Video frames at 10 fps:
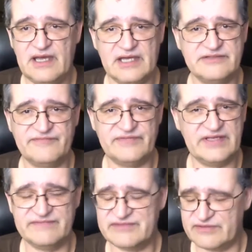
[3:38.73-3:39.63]
on the
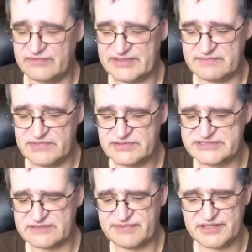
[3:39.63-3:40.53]
flavor and it really
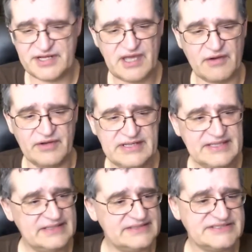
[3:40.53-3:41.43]
mutes it. But no,
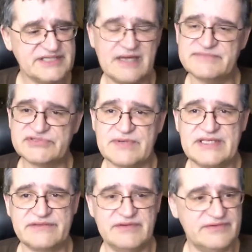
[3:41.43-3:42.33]
this comes
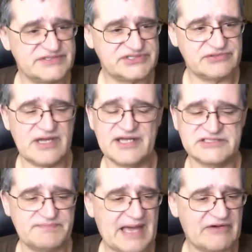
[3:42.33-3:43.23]
right through. It's strong,
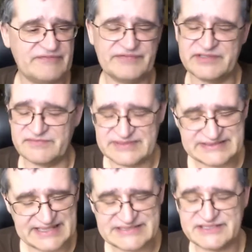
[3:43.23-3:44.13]
it's powerful. You
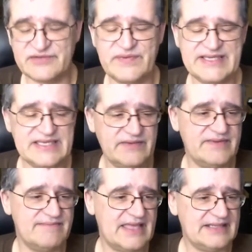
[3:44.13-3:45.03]
really taste the
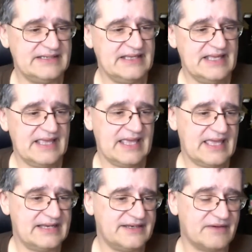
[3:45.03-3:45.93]
kiwi melon.
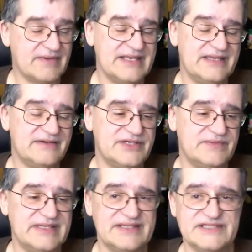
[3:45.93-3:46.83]
And right here in
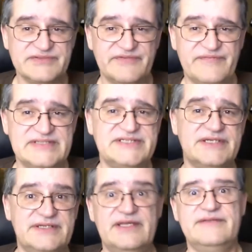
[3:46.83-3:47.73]
New England, as we're facing
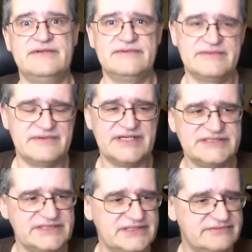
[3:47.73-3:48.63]
another
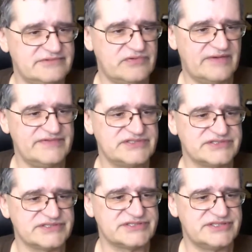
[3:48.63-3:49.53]
crazy 12
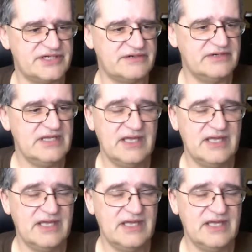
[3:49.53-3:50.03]
inches of snow,